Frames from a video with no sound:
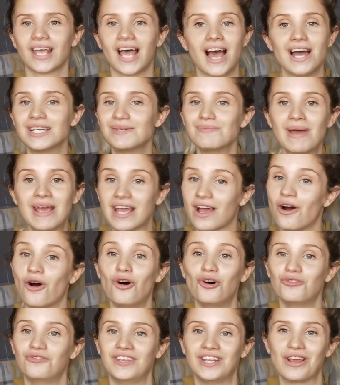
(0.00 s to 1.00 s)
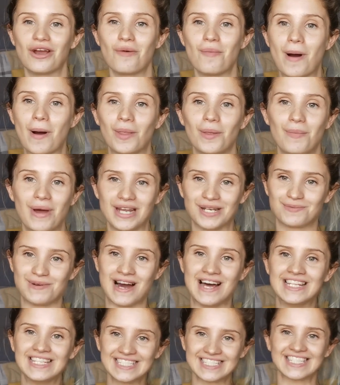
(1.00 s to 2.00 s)
I'd make a whole video about the mesh
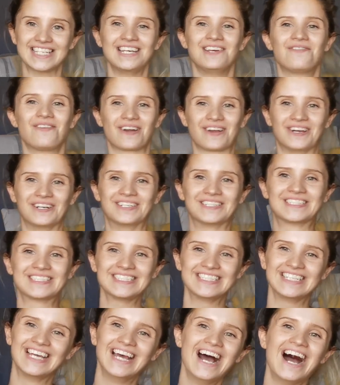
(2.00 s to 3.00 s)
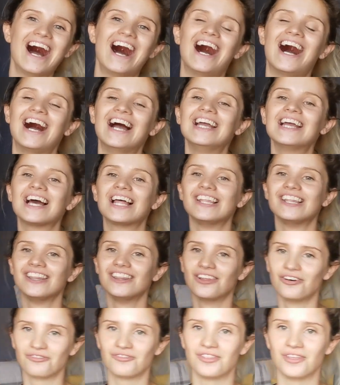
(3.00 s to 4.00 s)
pants if I could. I
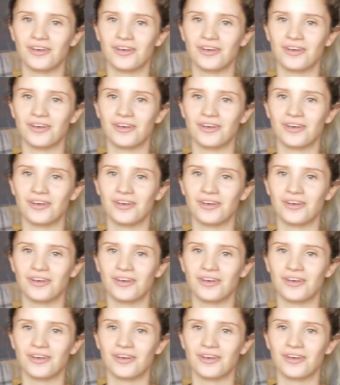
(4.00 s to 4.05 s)
love